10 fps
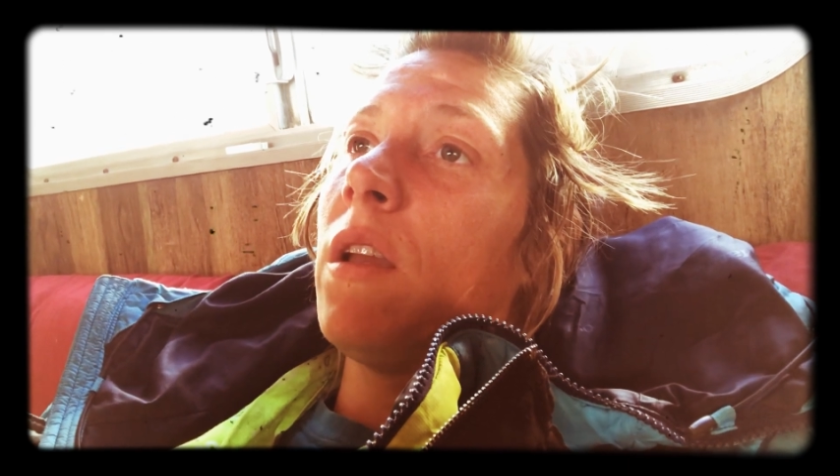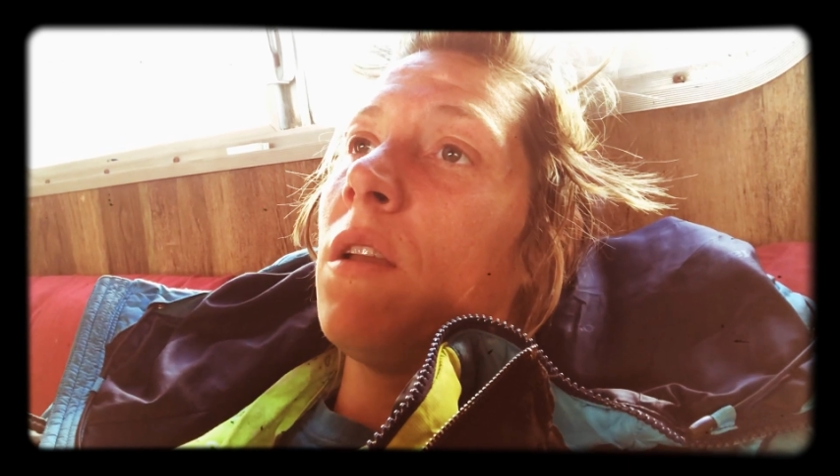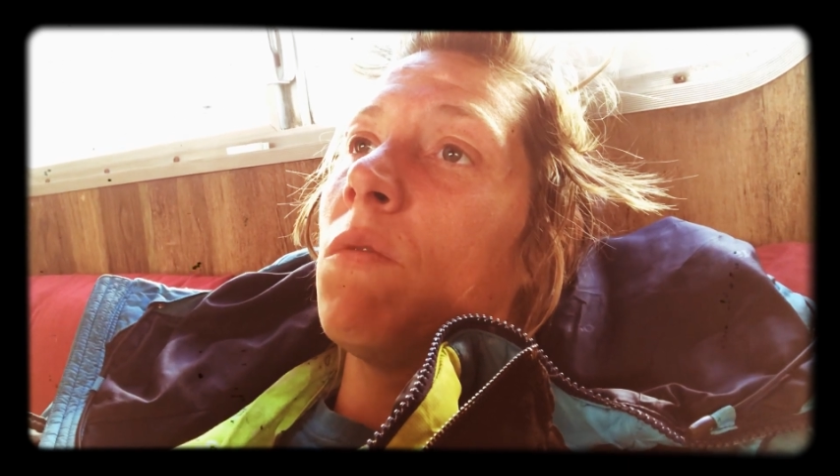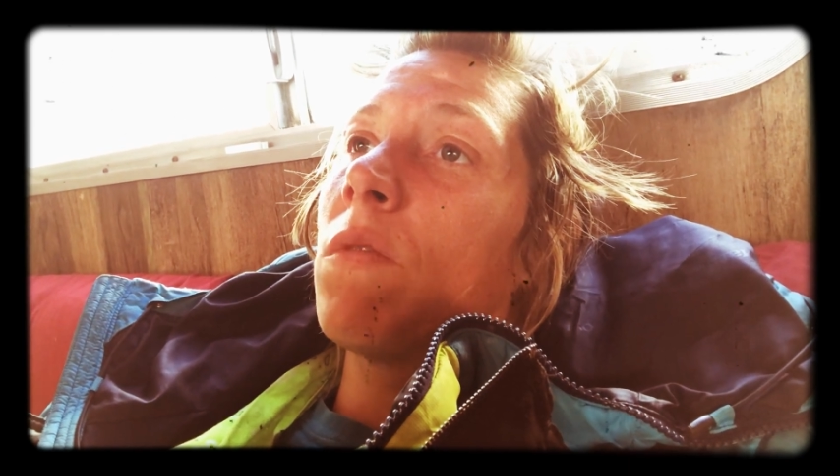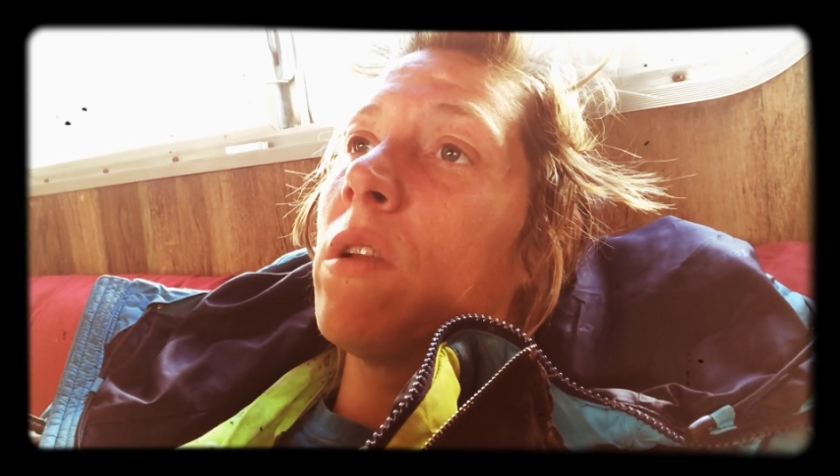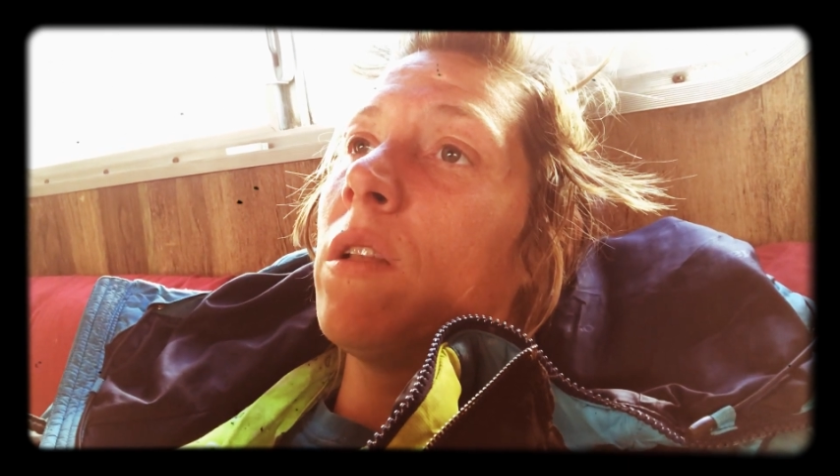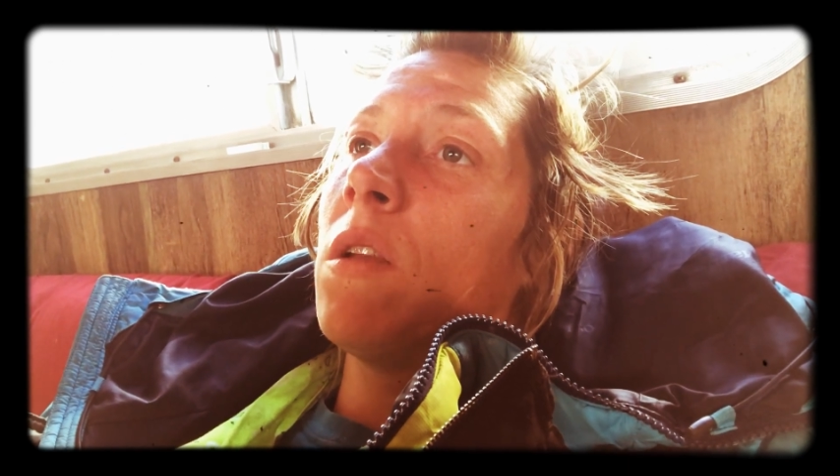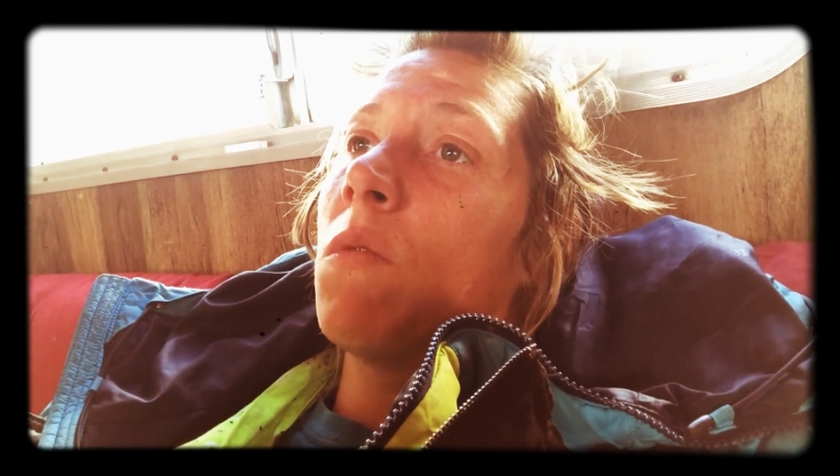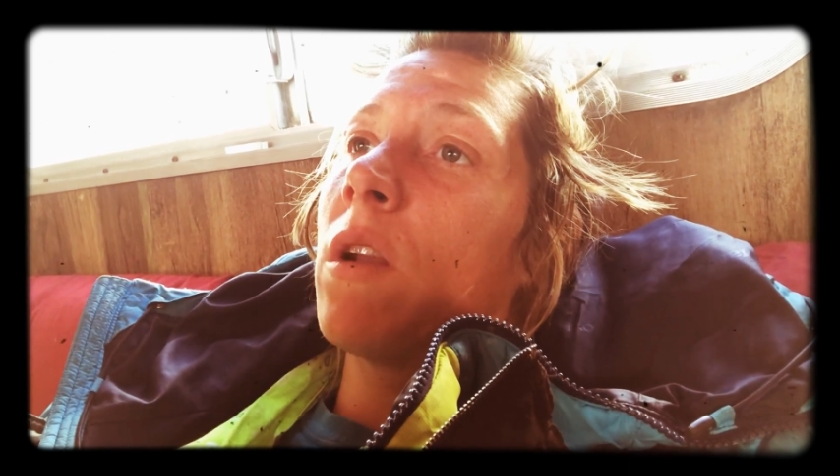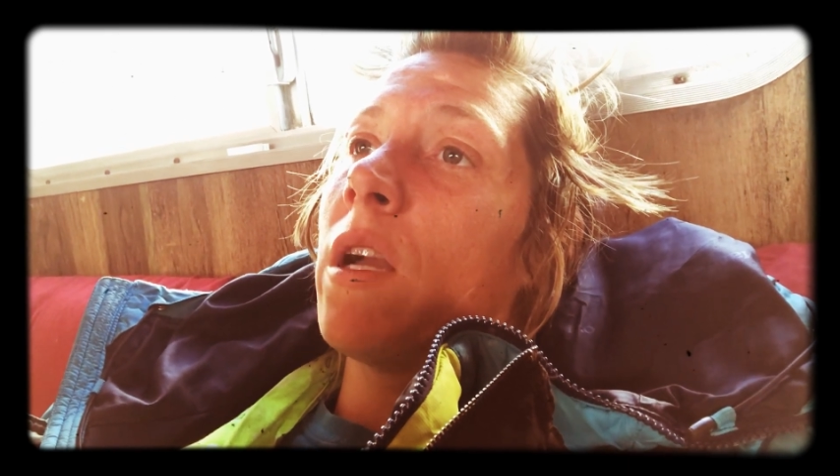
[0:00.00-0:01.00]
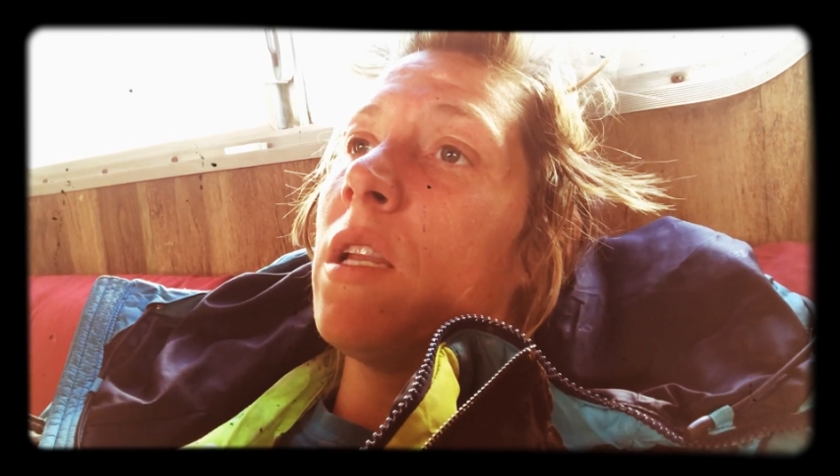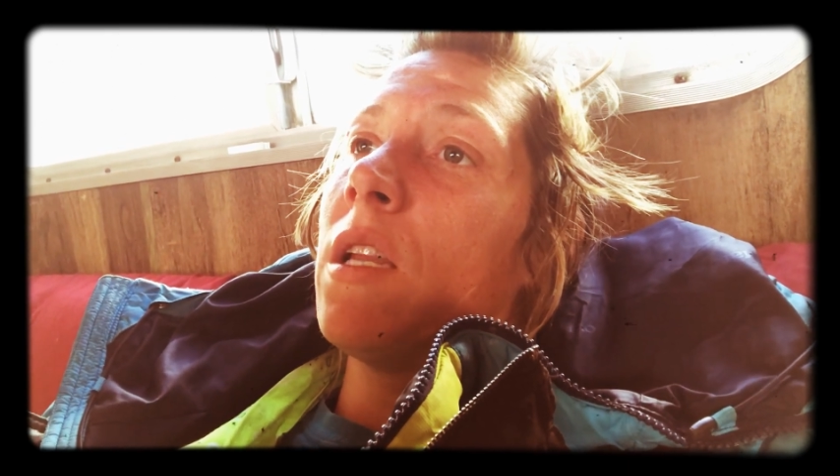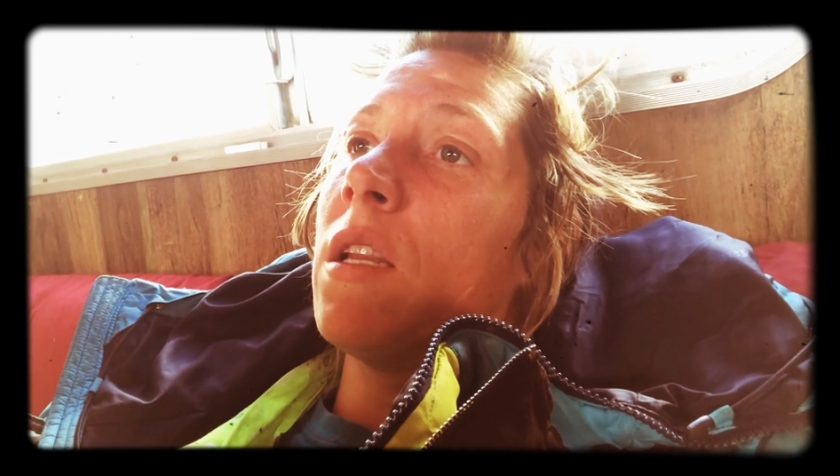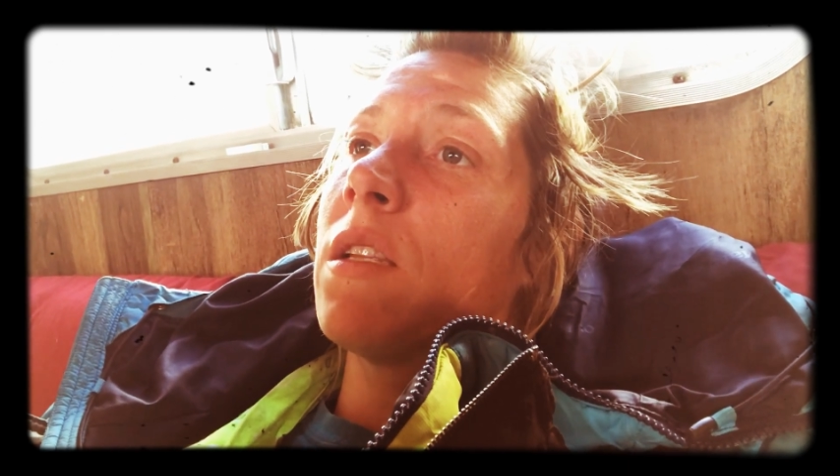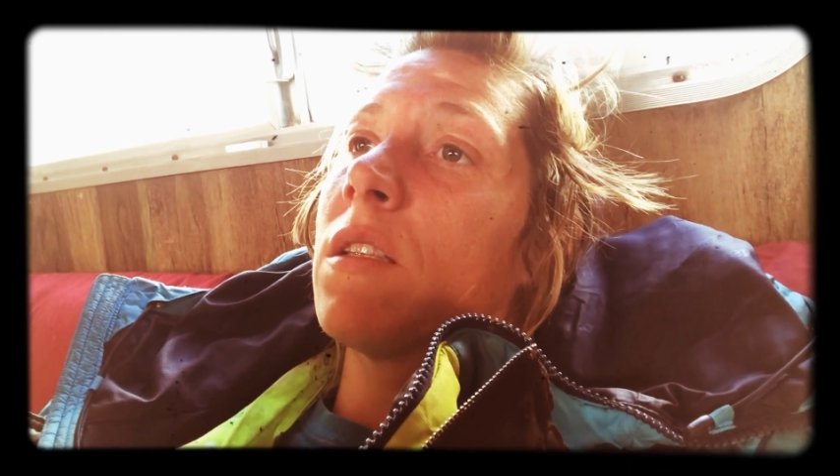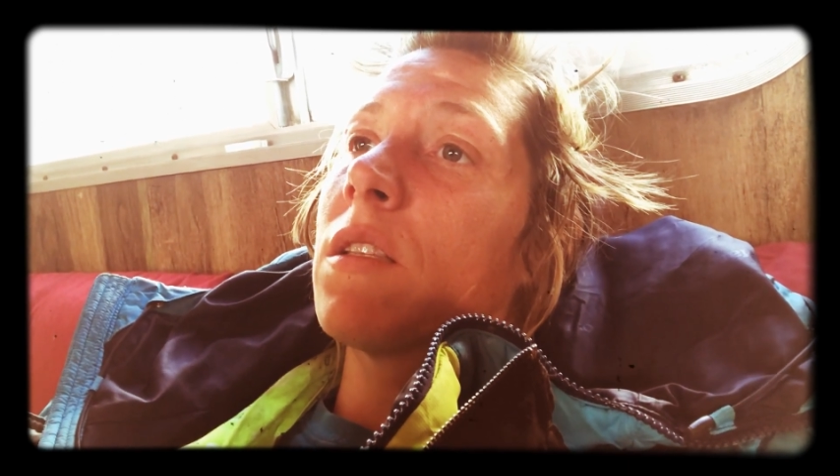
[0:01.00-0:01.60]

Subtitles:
And really, what I need is